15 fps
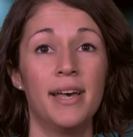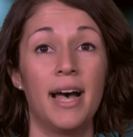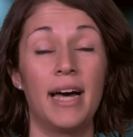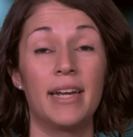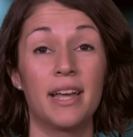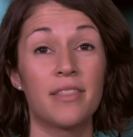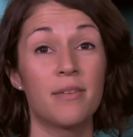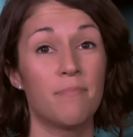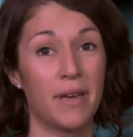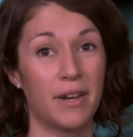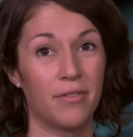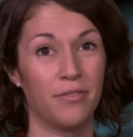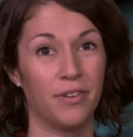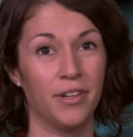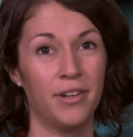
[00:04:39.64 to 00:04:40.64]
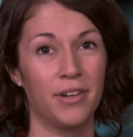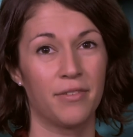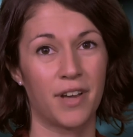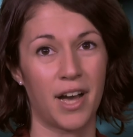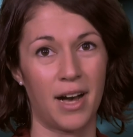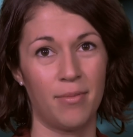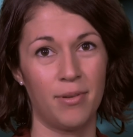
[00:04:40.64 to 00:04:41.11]
Another benefit of
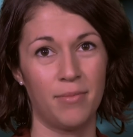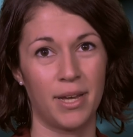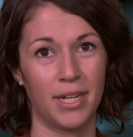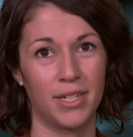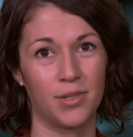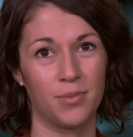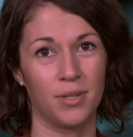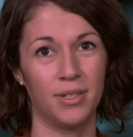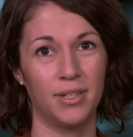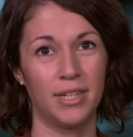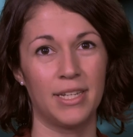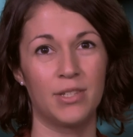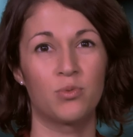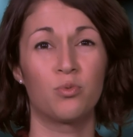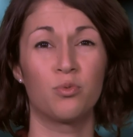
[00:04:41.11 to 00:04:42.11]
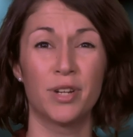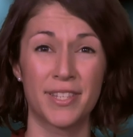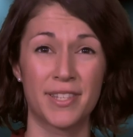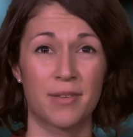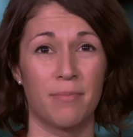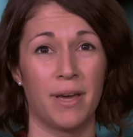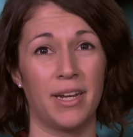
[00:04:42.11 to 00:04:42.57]
carbon management is
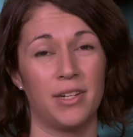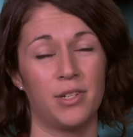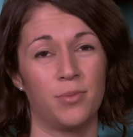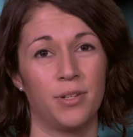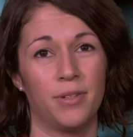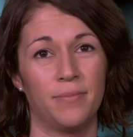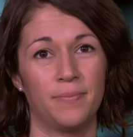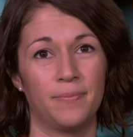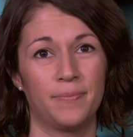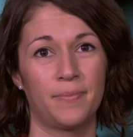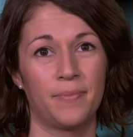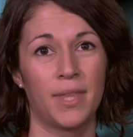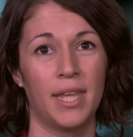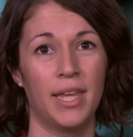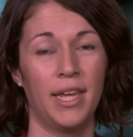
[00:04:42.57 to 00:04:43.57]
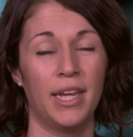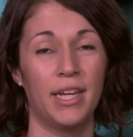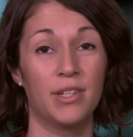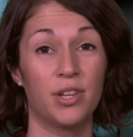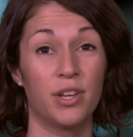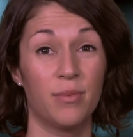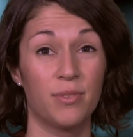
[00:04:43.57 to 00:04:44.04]
risk management.
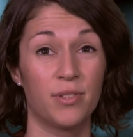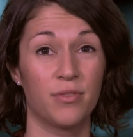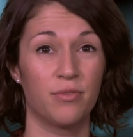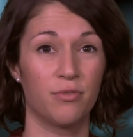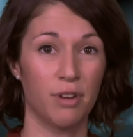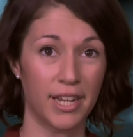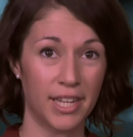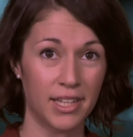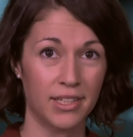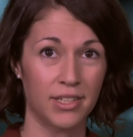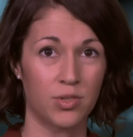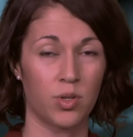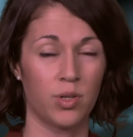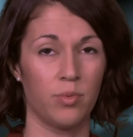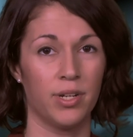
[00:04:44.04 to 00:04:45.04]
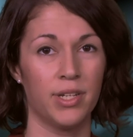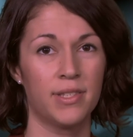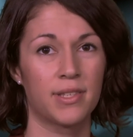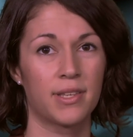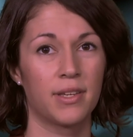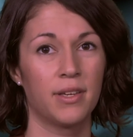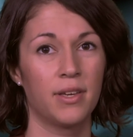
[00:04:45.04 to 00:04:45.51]
In terms of regulatory
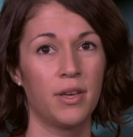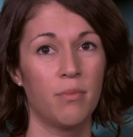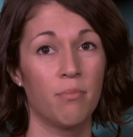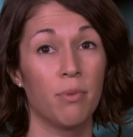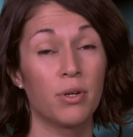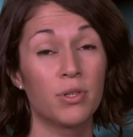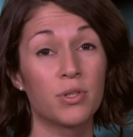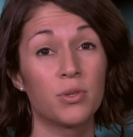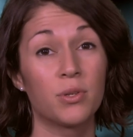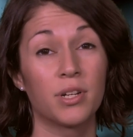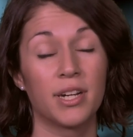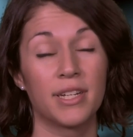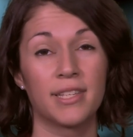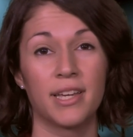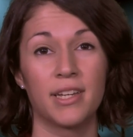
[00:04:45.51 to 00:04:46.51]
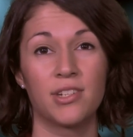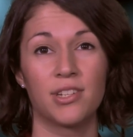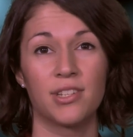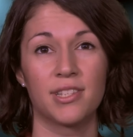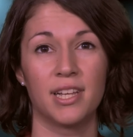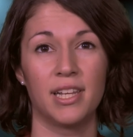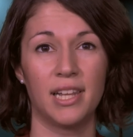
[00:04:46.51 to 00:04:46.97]
risk, most
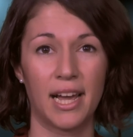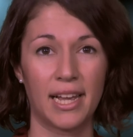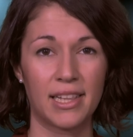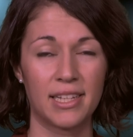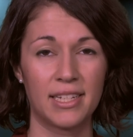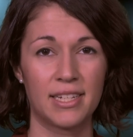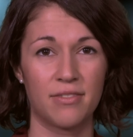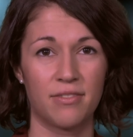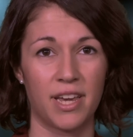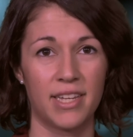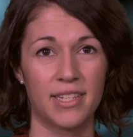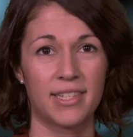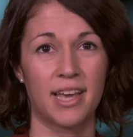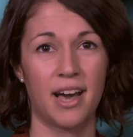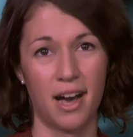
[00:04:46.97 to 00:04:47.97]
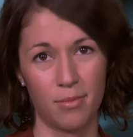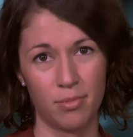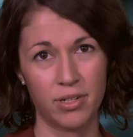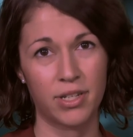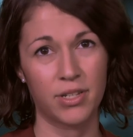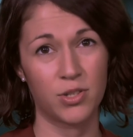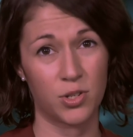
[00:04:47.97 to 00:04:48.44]
organisations are likely to face
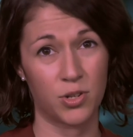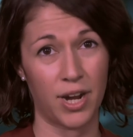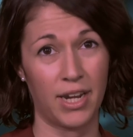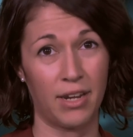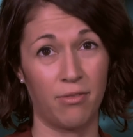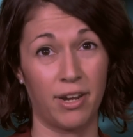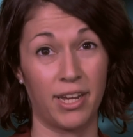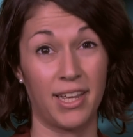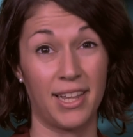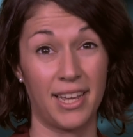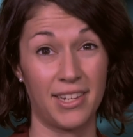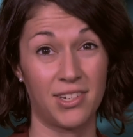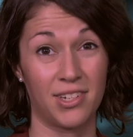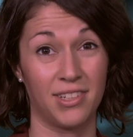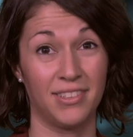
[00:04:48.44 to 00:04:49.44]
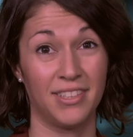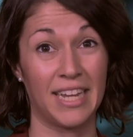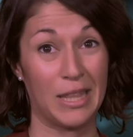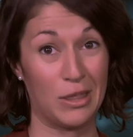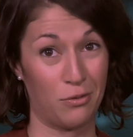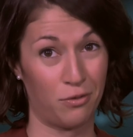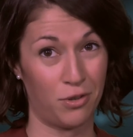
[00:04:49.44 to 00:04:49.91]
carbon-constraining regulation
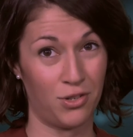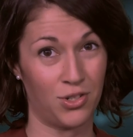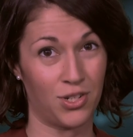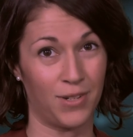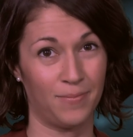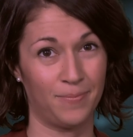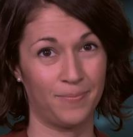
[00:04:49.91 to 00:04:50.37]
in the future.